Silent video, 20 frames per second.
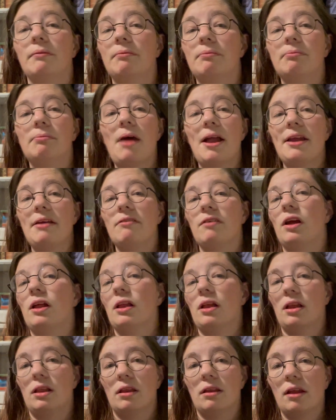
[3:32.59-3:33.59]
Many
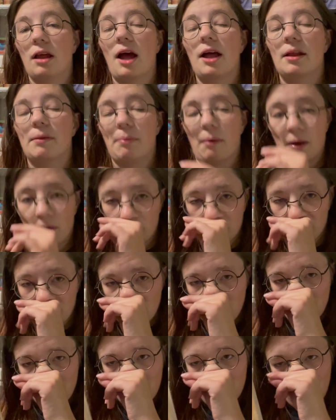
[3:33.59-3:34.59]
reasons, I suppose.
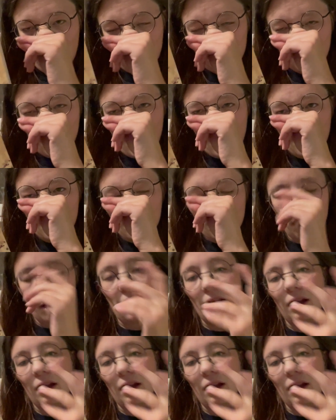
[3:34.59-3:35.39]
And then